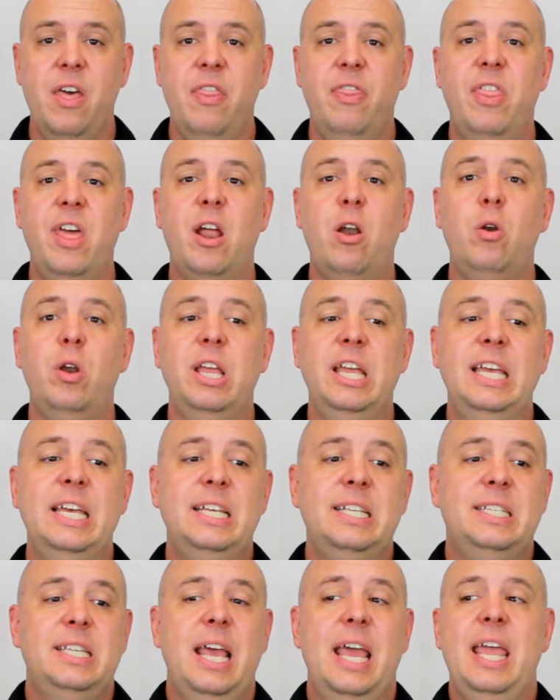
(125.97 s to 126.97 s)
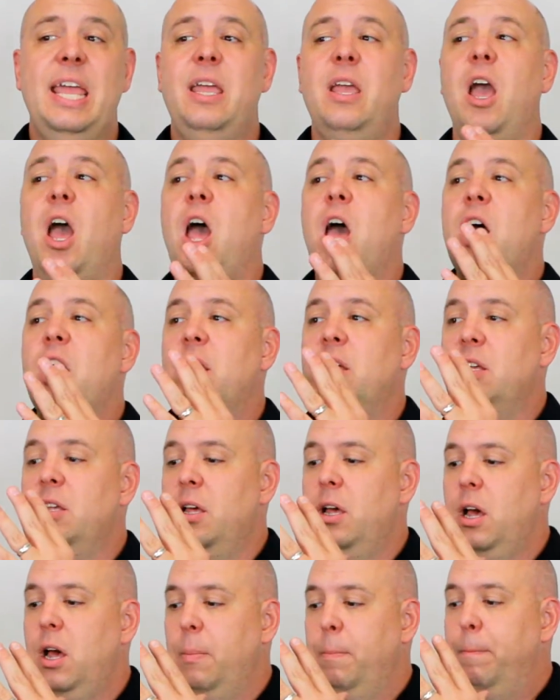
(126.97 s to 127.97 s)
There is a
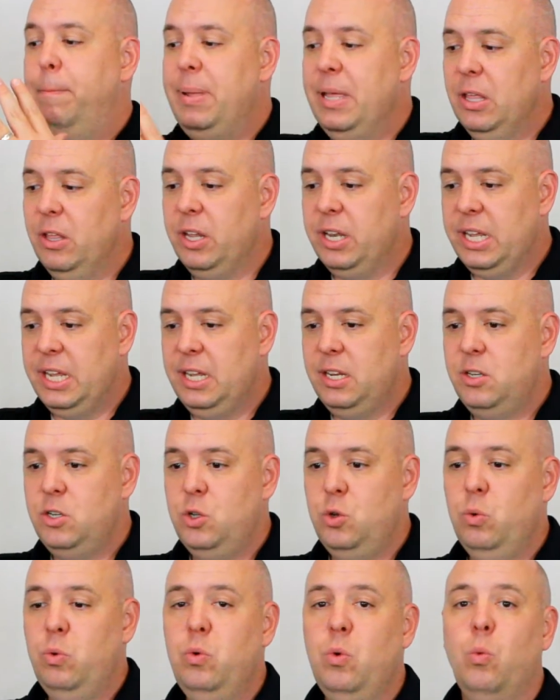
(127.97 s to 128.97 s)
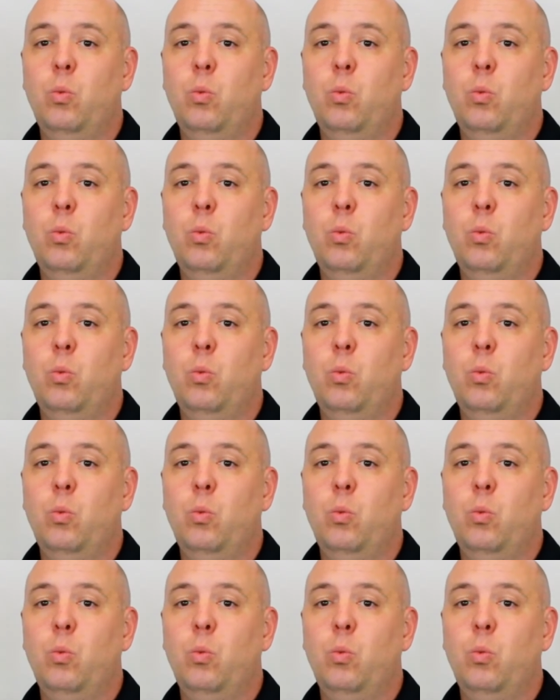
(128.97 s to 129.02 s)
ability to